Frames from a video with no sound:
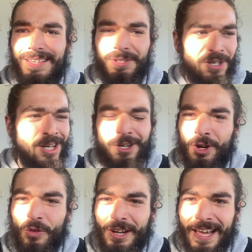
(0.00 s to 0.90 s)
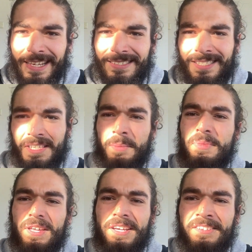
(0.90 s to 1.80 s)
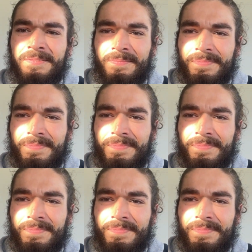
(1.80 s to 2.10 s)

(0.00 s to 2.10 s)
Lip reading: You got to create something.